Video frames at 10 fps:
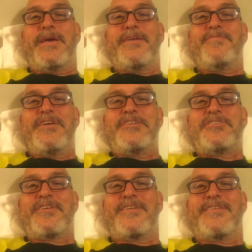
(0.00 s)
big
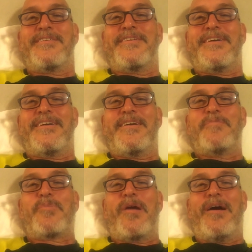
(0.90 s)
adventure, and
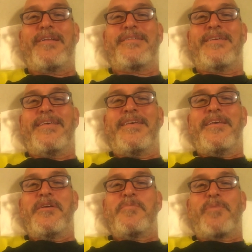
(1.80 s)
I'm proud
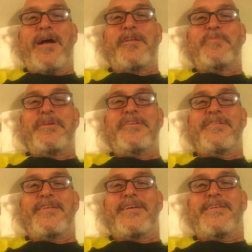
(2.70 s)
to be
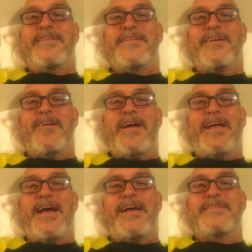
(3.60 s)
doing it. All right,
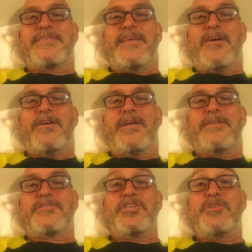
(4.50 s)
guys. Y'all,
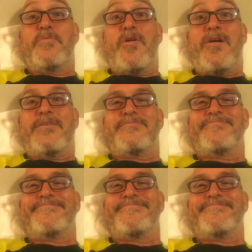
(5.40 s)
I'll see you tomorrow.